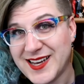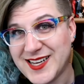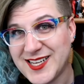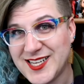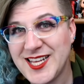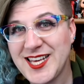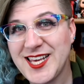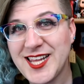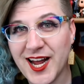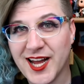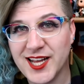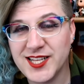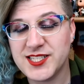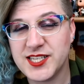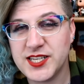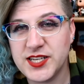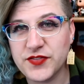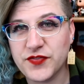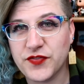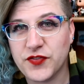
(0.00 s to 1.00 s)
Neat
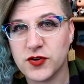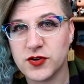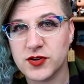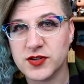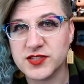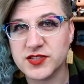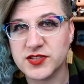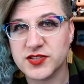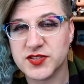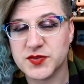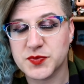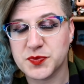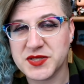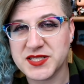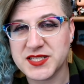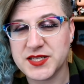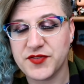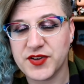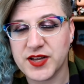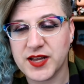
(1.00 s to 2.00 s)
idea for a
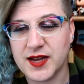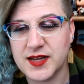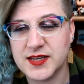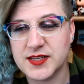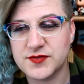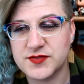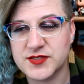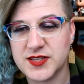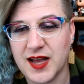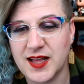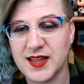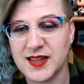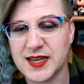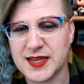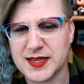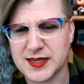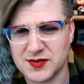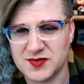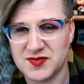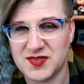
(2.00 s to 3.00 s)
specific kind of
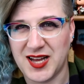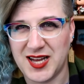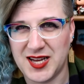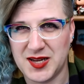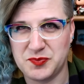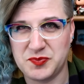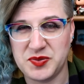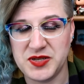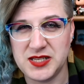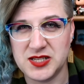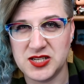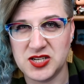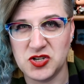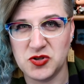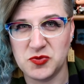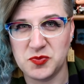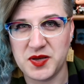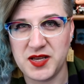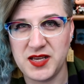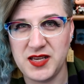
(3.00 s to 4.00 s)
Dalek. A bit
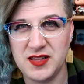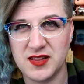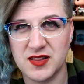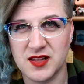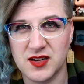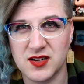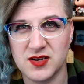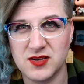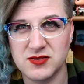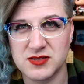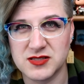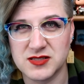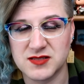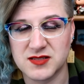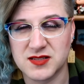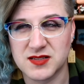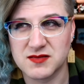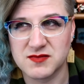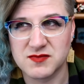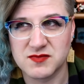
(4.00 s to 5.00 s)
OP, though,
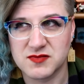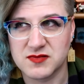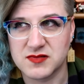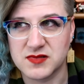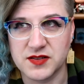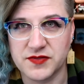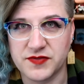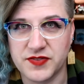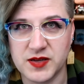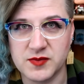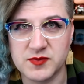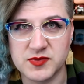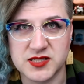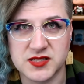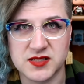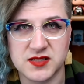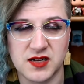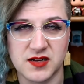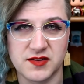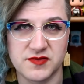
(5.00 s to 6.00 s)
and the family
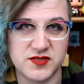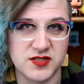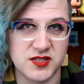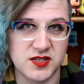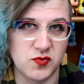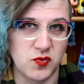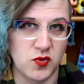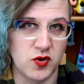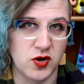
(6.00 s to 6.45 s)
stuff didn't